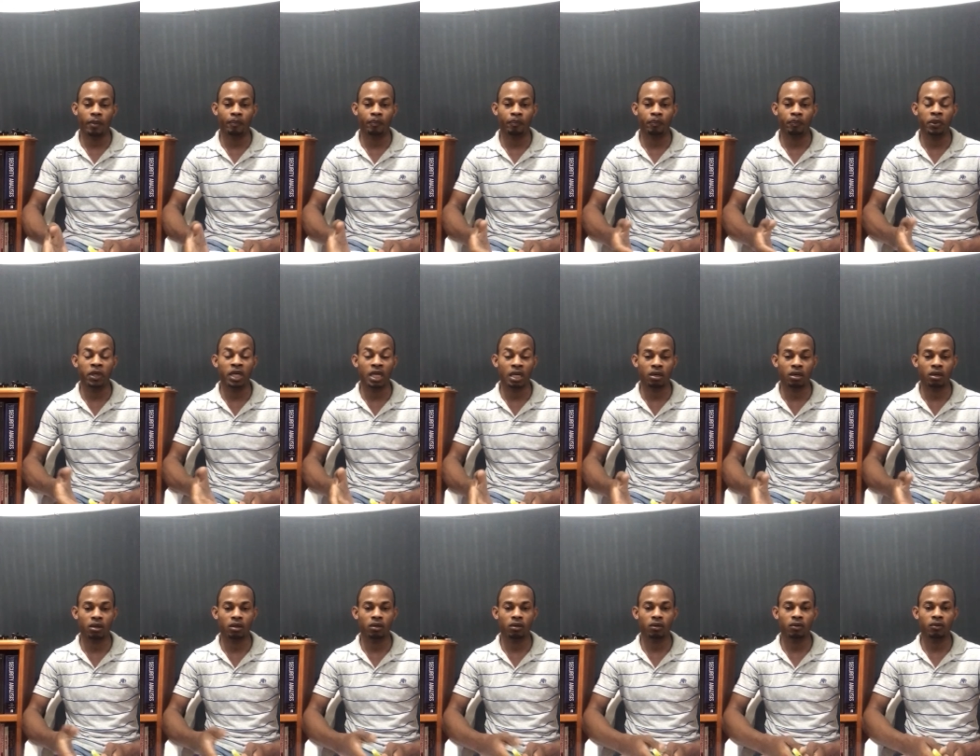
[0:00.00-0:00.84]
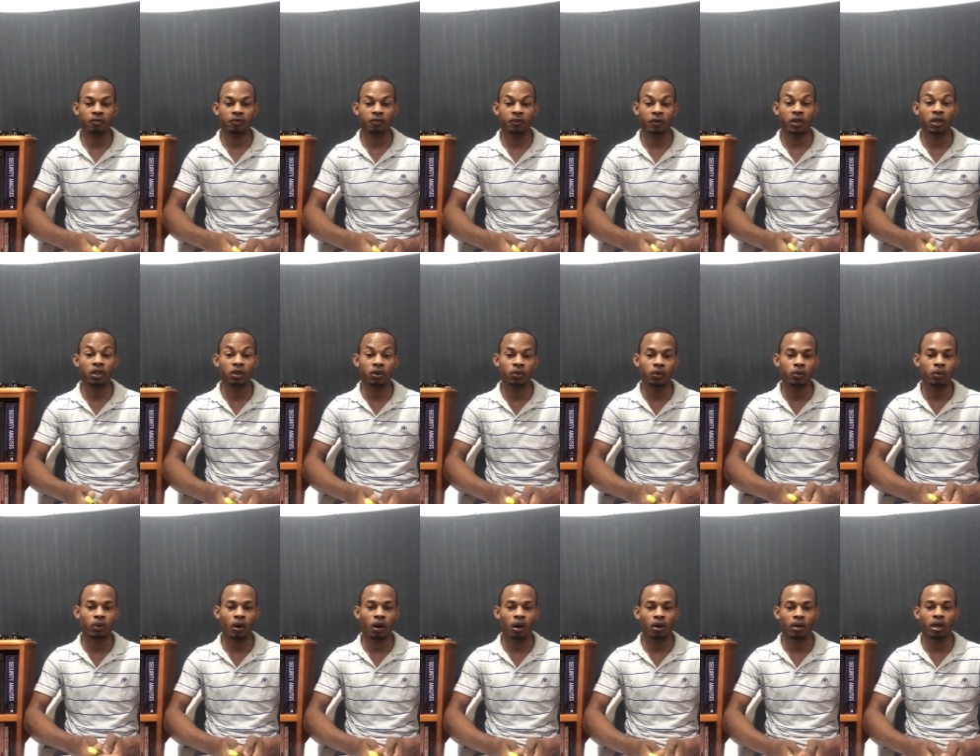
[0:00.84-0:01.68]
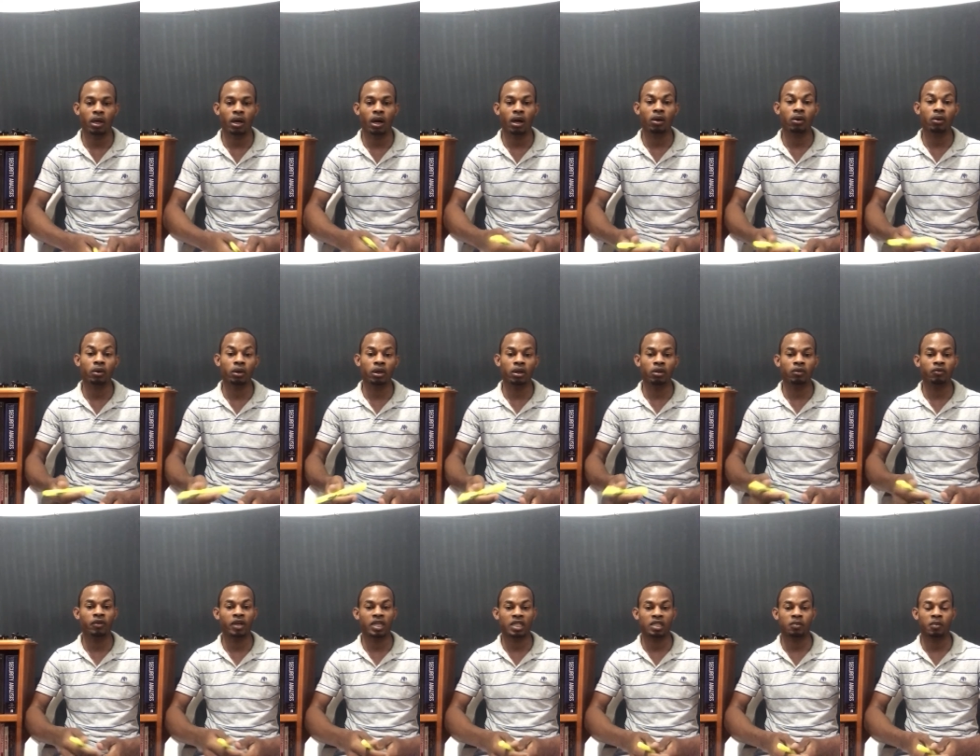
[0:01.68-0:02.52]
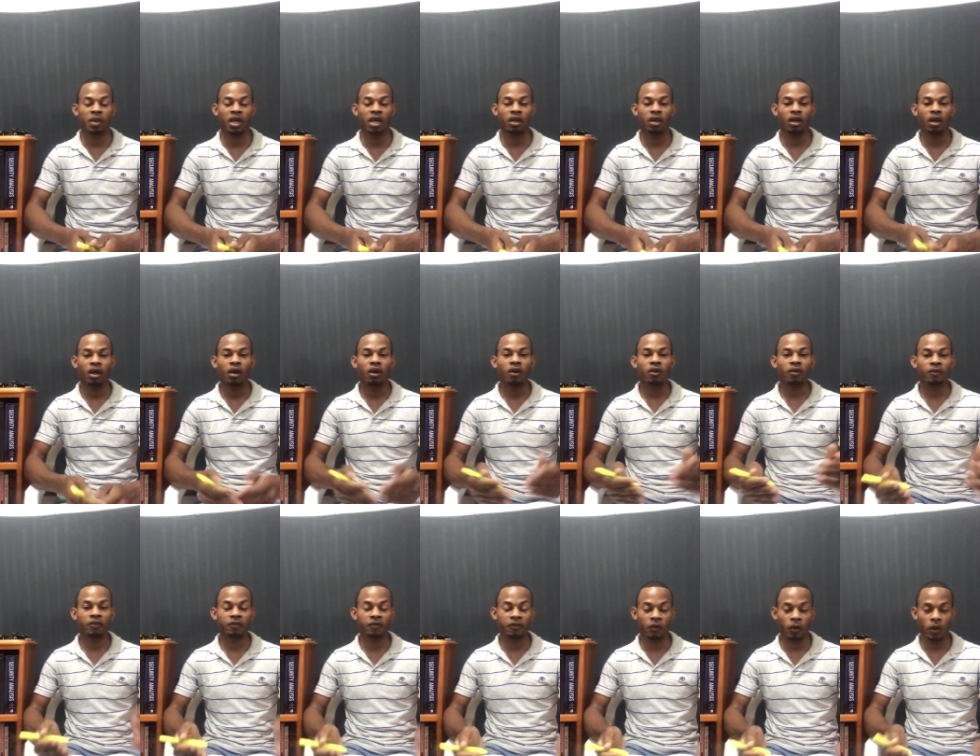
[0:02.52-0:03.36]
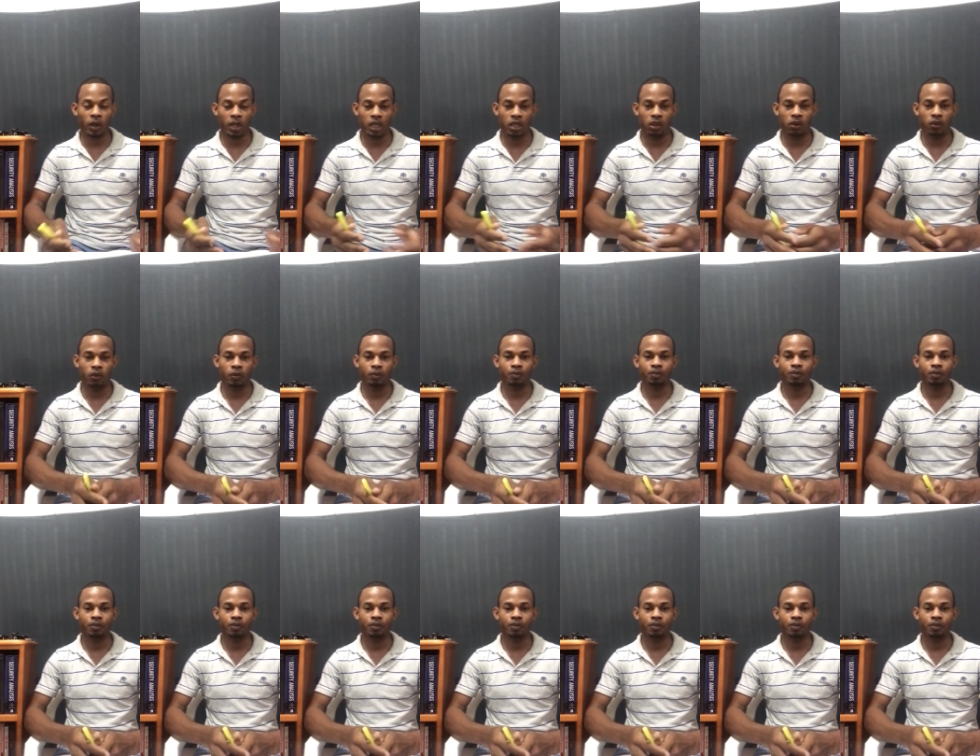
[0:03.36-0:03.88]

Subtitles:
pick for you or a good investment for you.